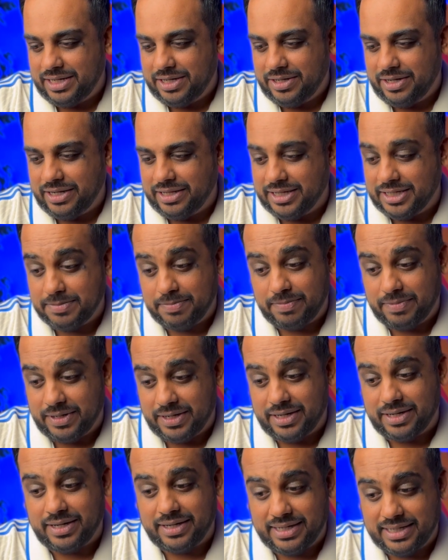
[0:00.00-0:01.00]
in this
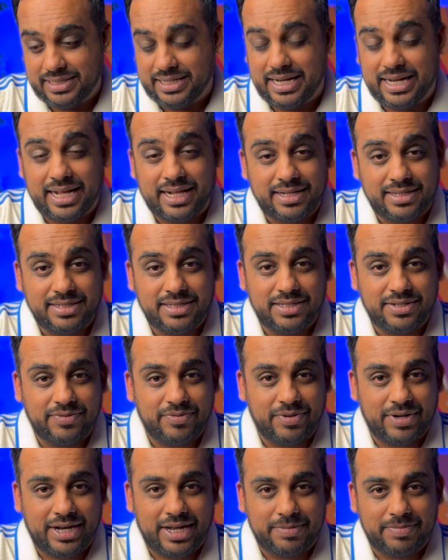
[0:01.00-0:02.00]
I guess analysis of
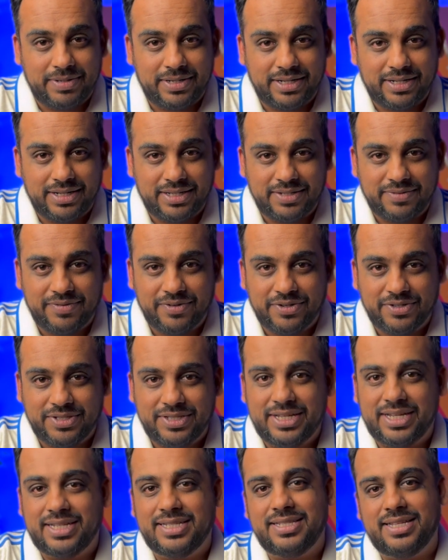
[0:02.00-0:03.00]
what happened in this first
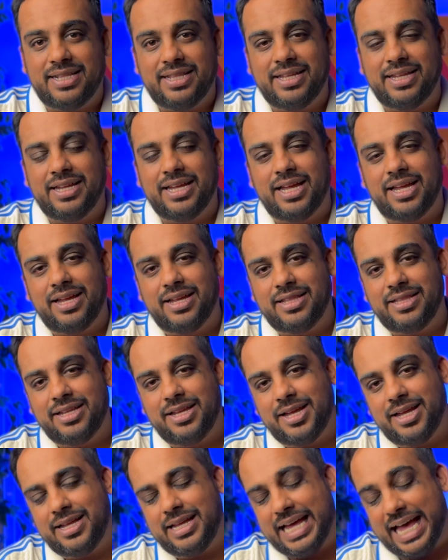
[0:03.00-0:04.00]
test at
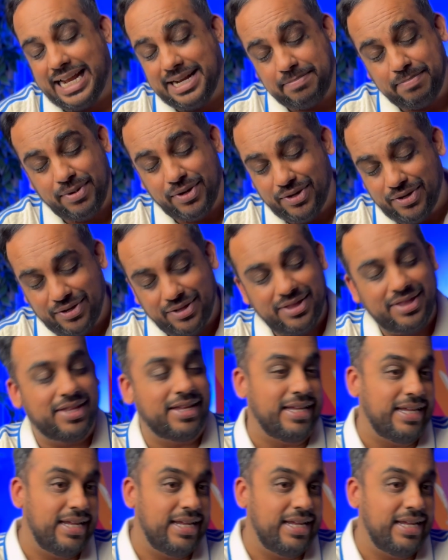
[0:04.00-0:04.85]
Perth.